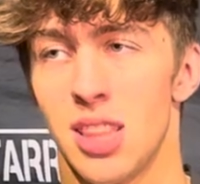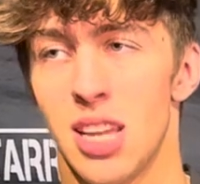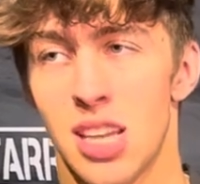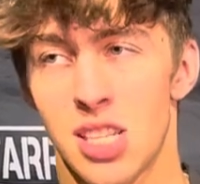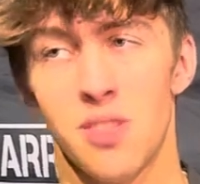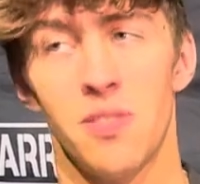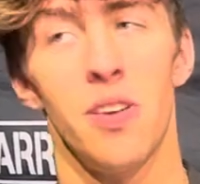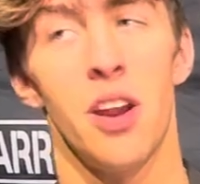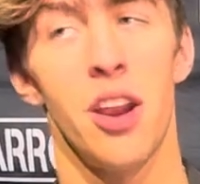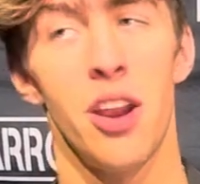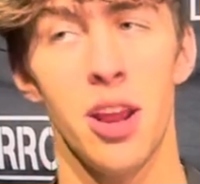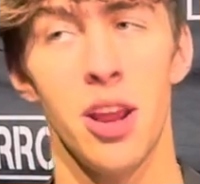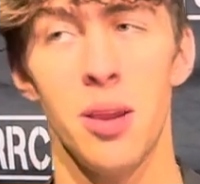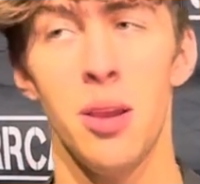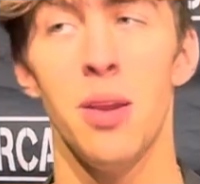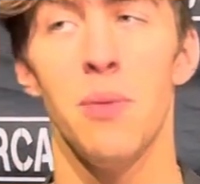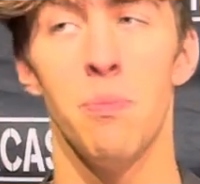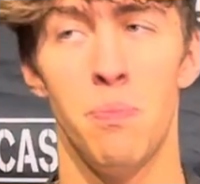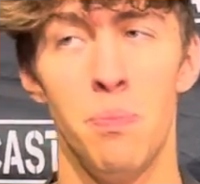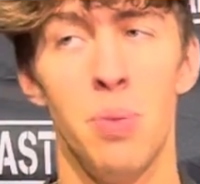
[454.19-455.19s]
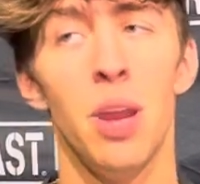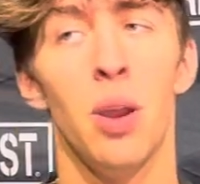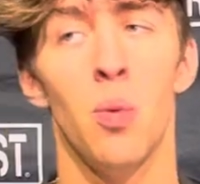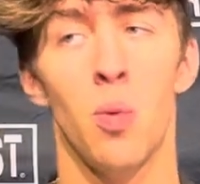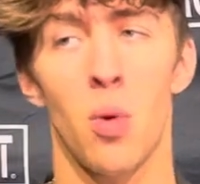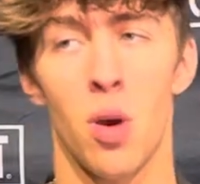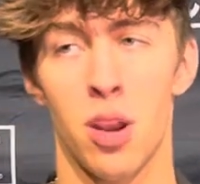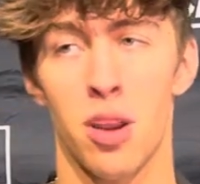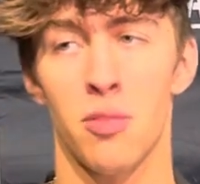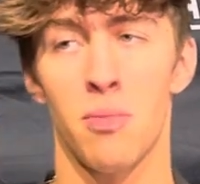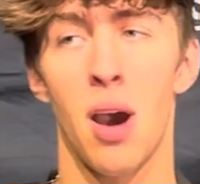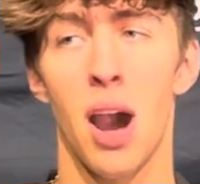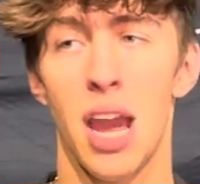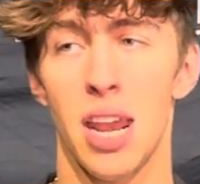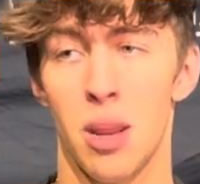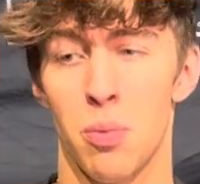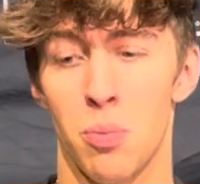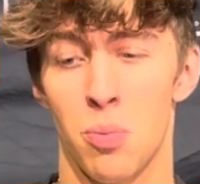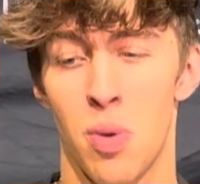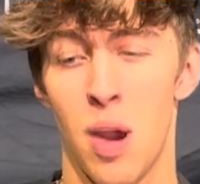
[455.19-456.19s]
That's a very big one of
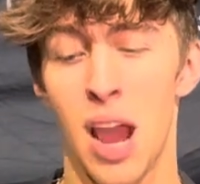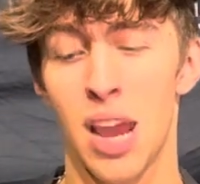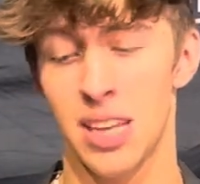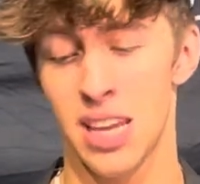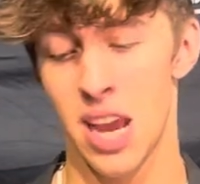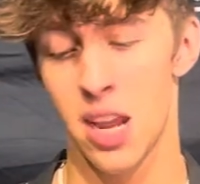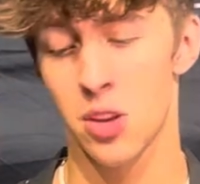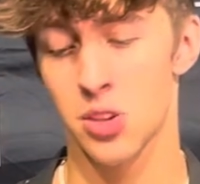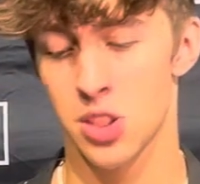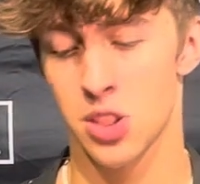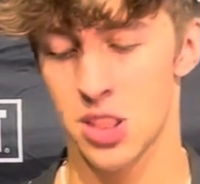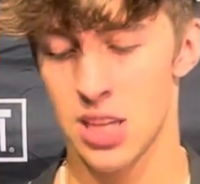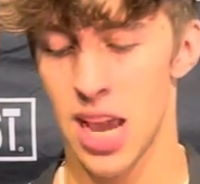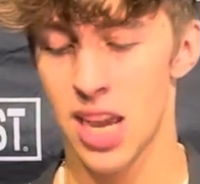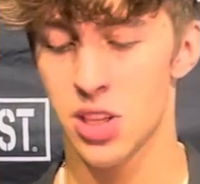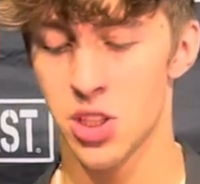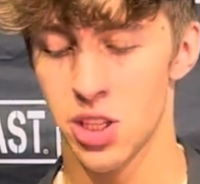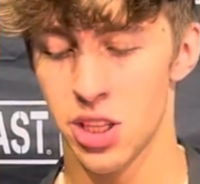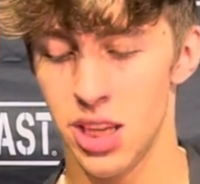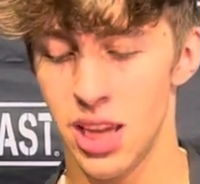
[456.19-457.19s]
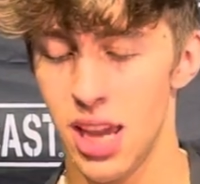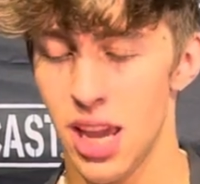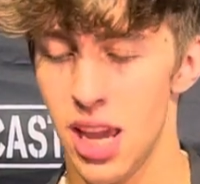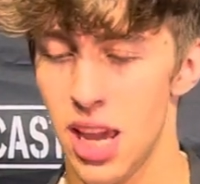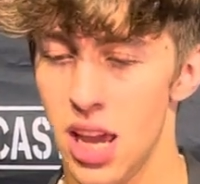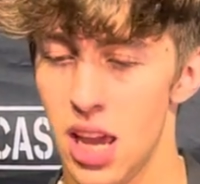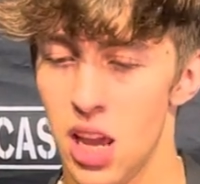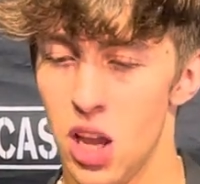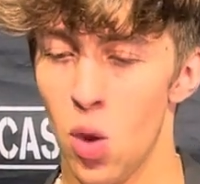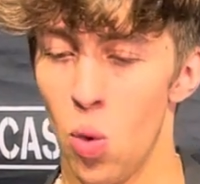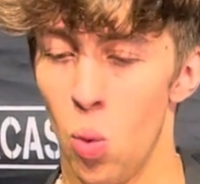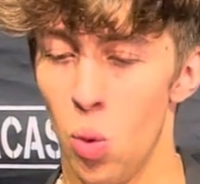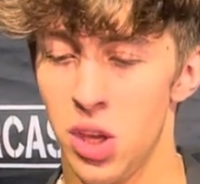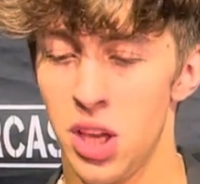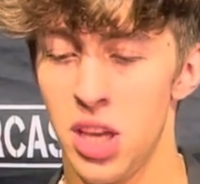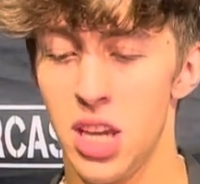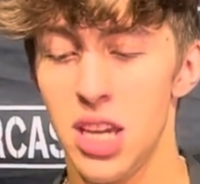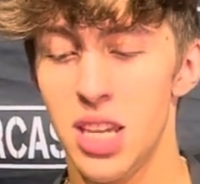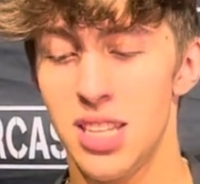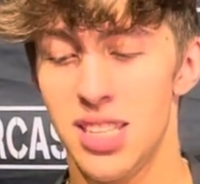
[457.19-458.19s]
mine. And Bryan Danielson actually
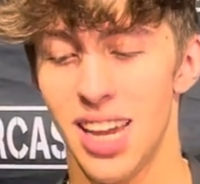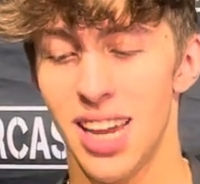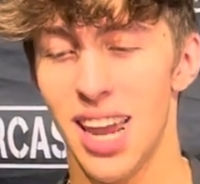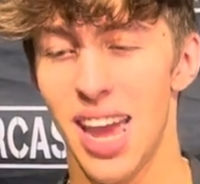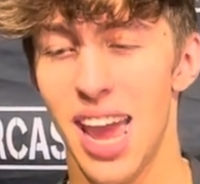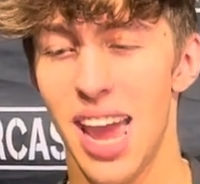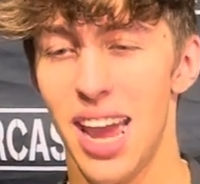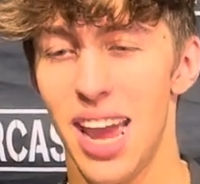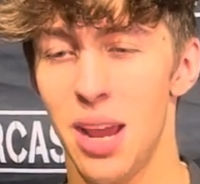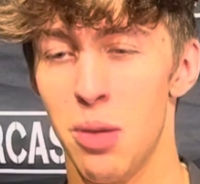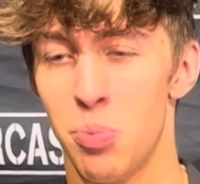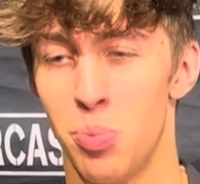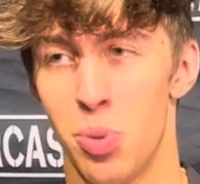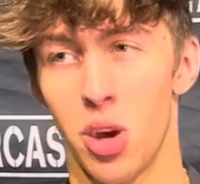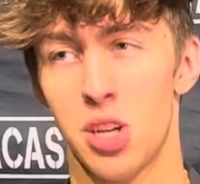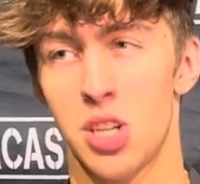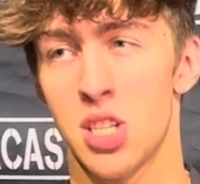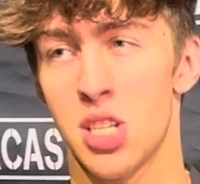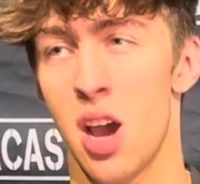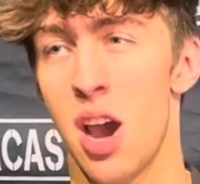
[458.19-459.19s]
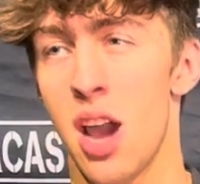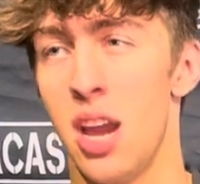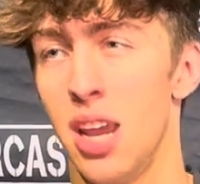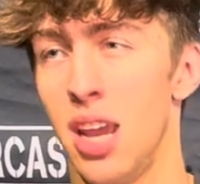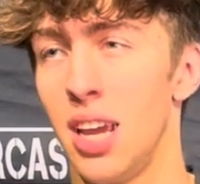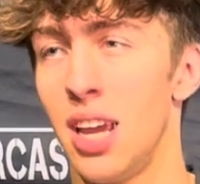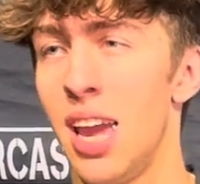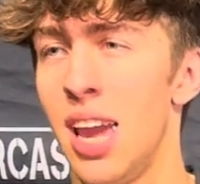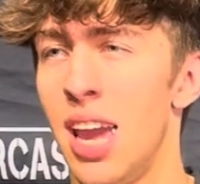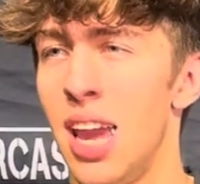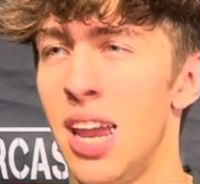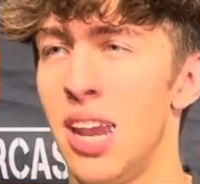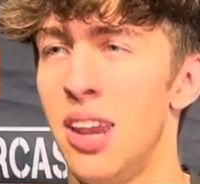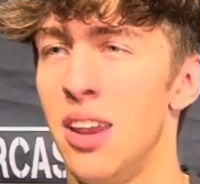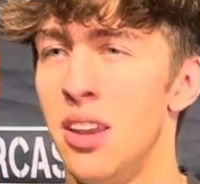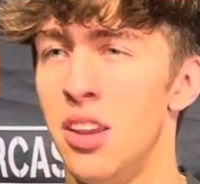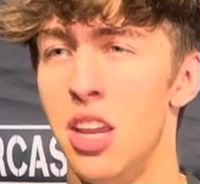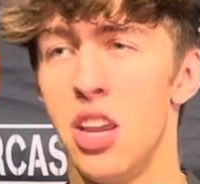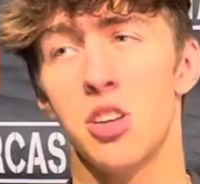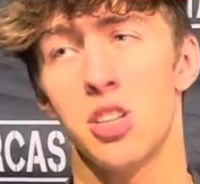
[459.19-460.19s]
he did a book signing
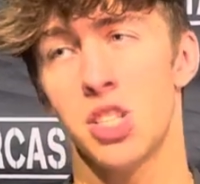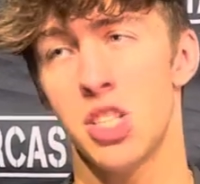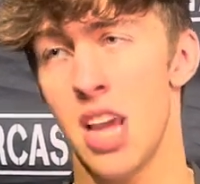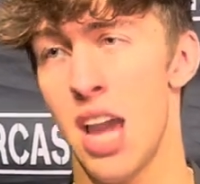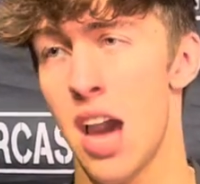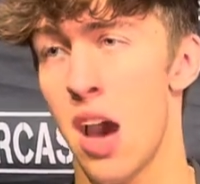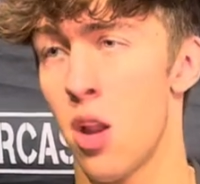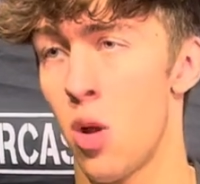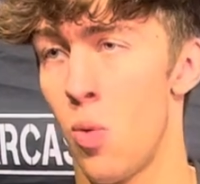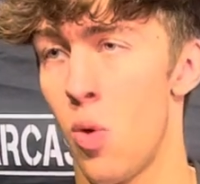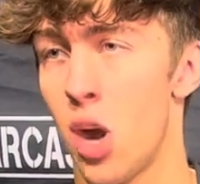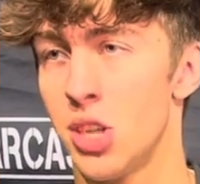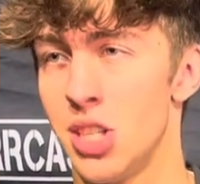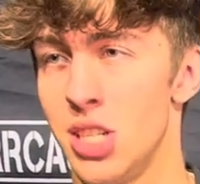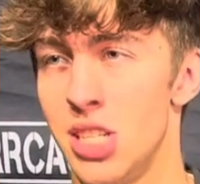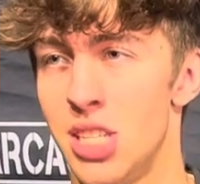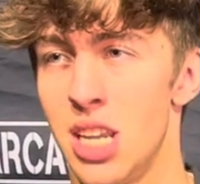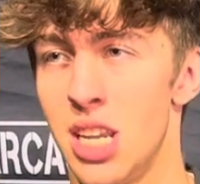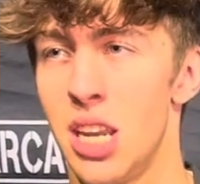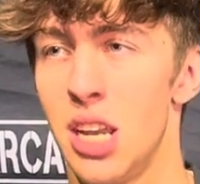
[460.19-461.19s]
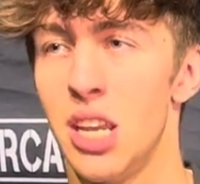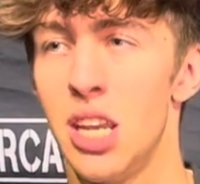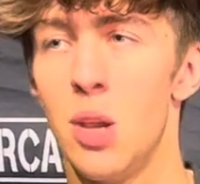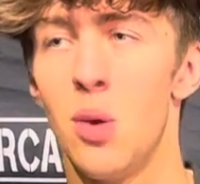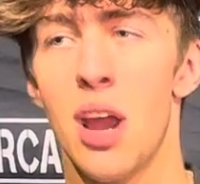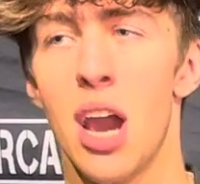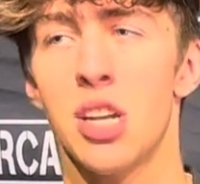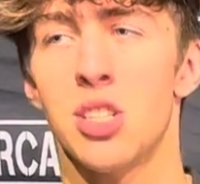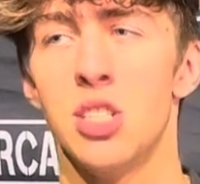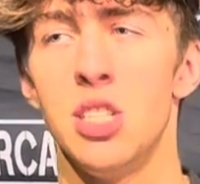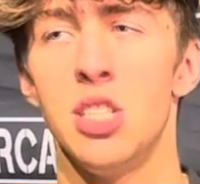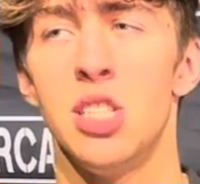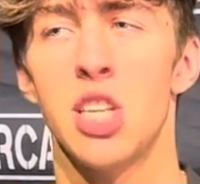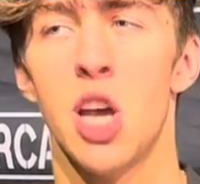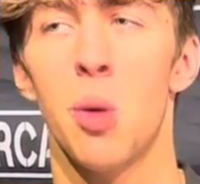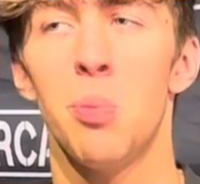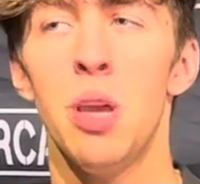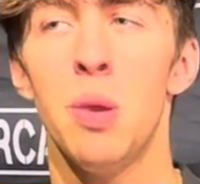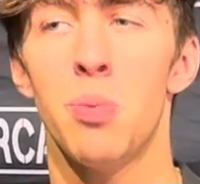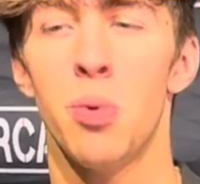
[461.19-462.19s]
in near Seattle, Washington, and he would actually
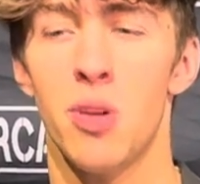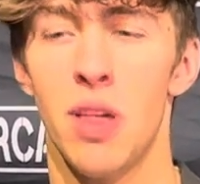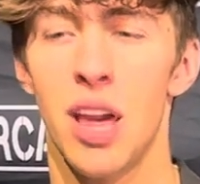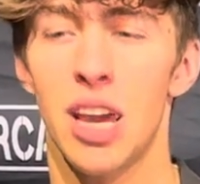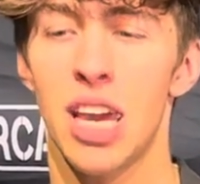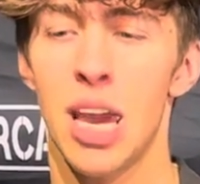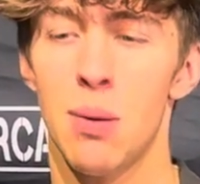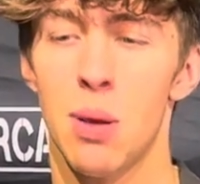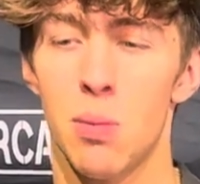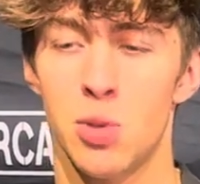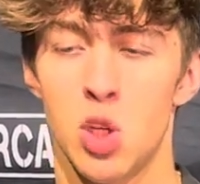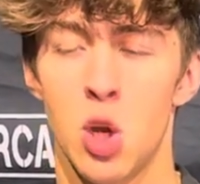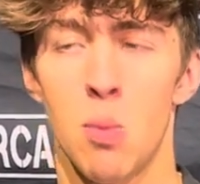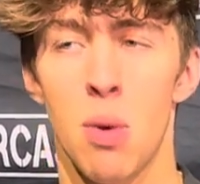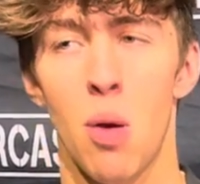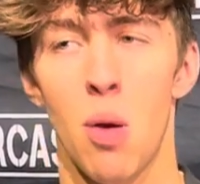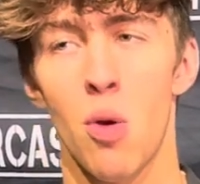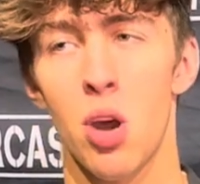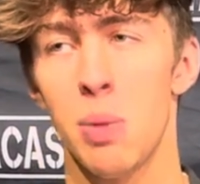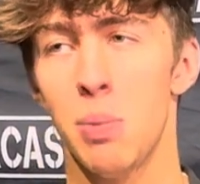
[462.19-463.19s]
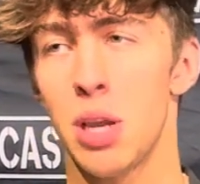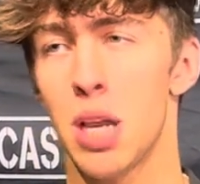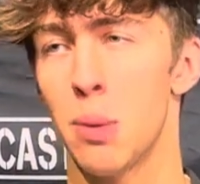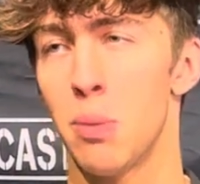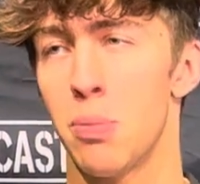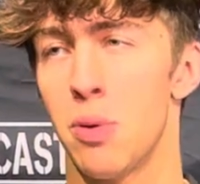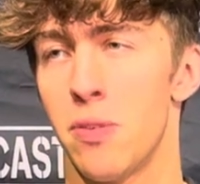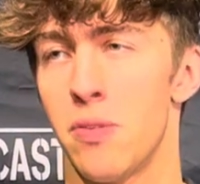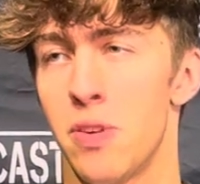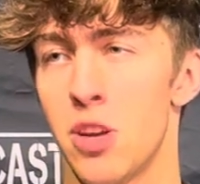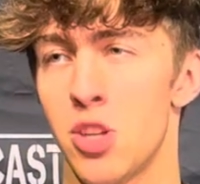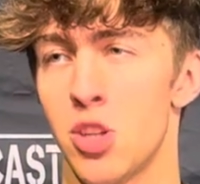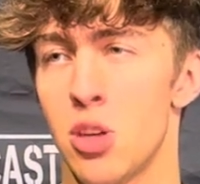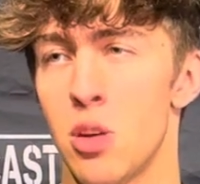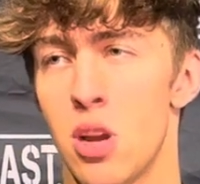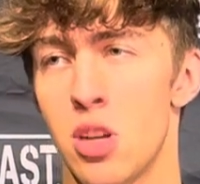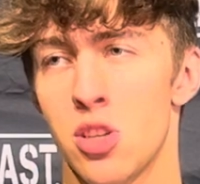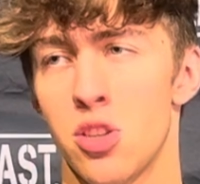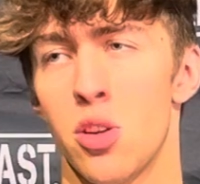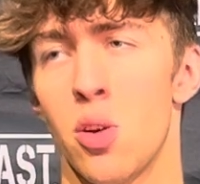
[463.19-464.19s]
tell people that came up to him, I want to become a professional
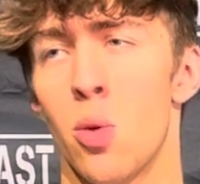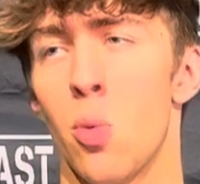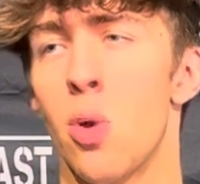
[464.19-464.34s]
wrestler.